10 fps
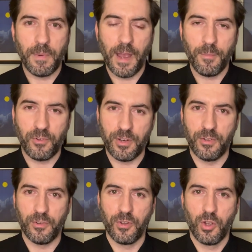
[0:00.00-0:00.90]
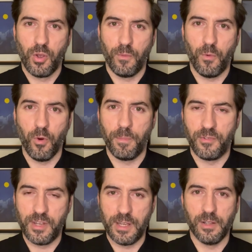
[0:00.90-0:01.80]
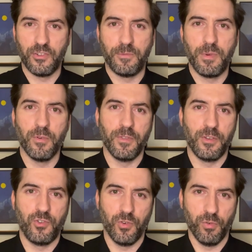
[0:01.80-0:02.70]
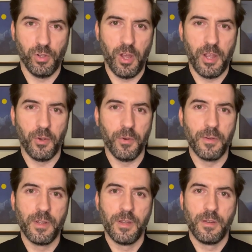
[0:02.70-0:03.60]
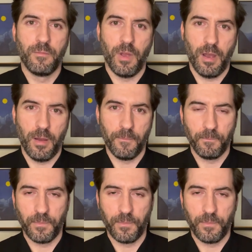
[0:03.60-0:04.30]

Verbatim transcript: Perhaps it is for a particular spirit that you're relying on uh,